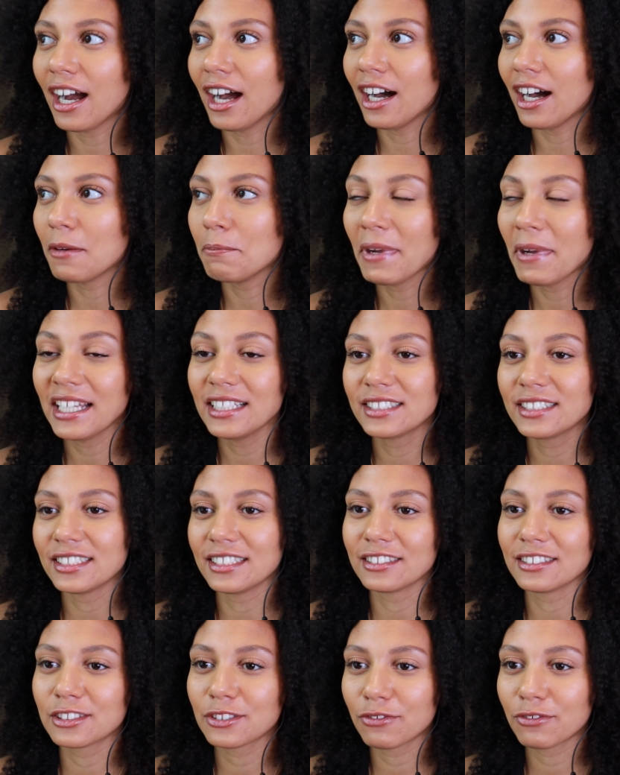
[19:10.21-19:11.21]
a
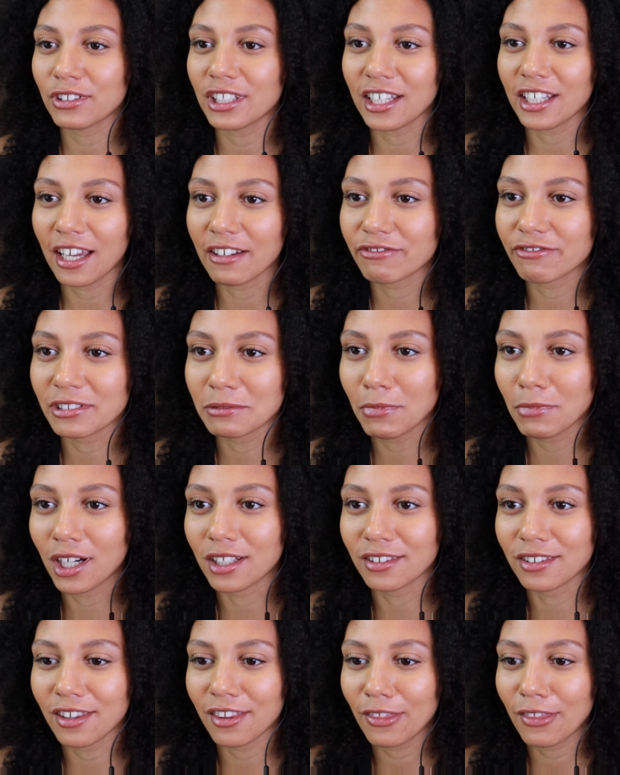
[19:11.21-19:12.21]
maintenance fee every
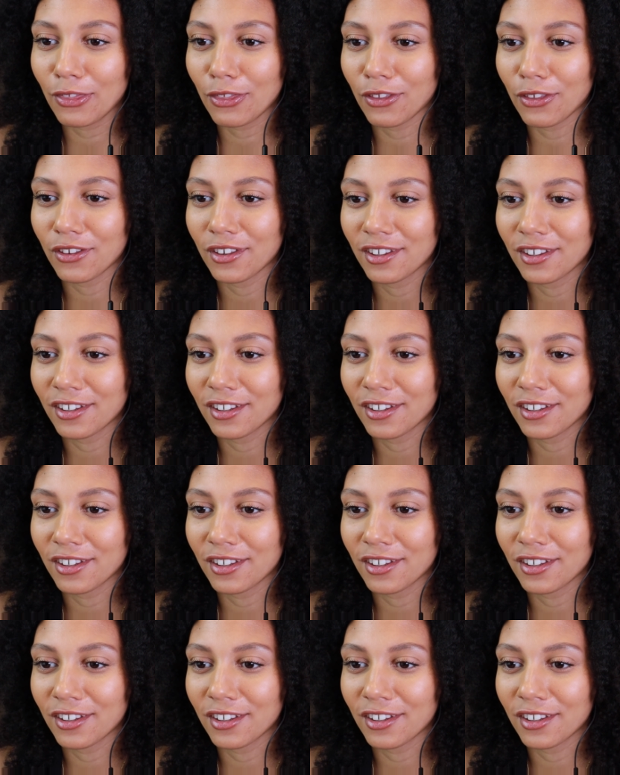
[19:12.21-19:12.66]
month?